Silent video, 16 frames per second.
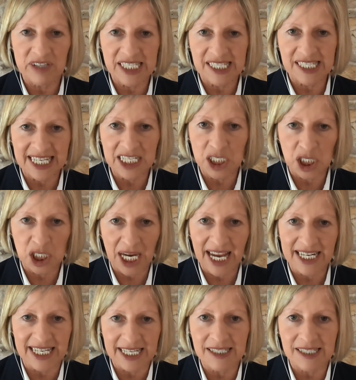this
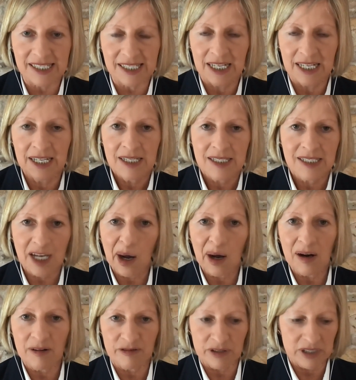T-Chan is to
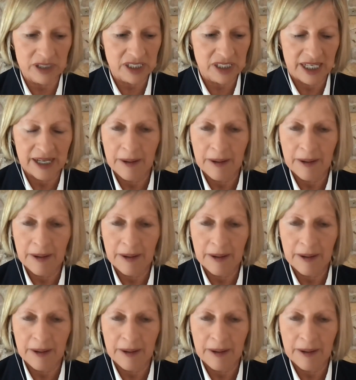Harvard.